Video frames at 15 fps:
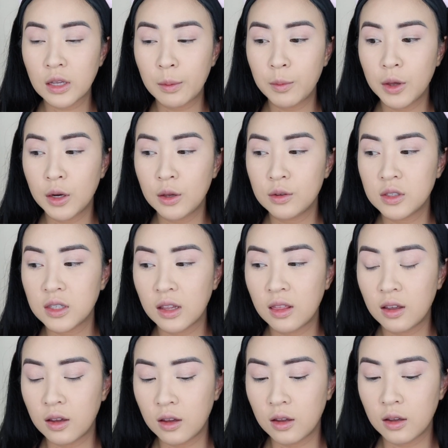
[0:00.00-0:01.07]
I'm gonna use
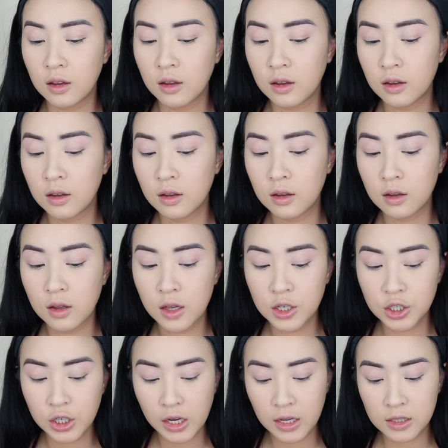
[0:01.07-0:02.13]
the
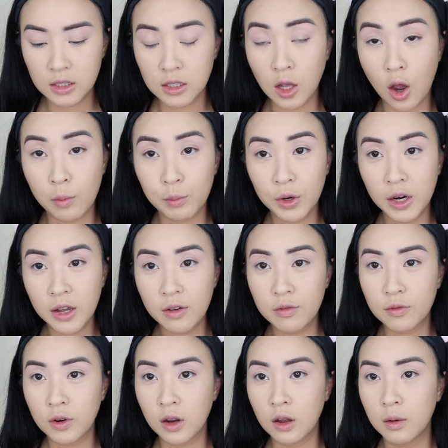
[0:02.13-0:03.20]
shade Sombre
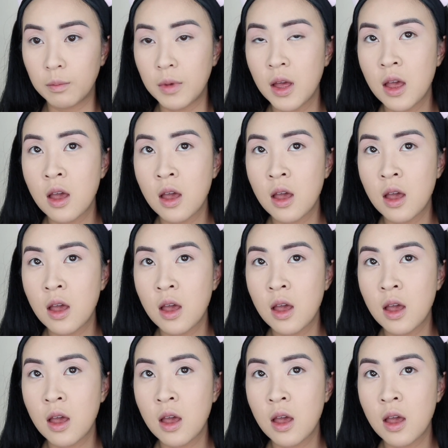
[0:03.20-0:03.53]
from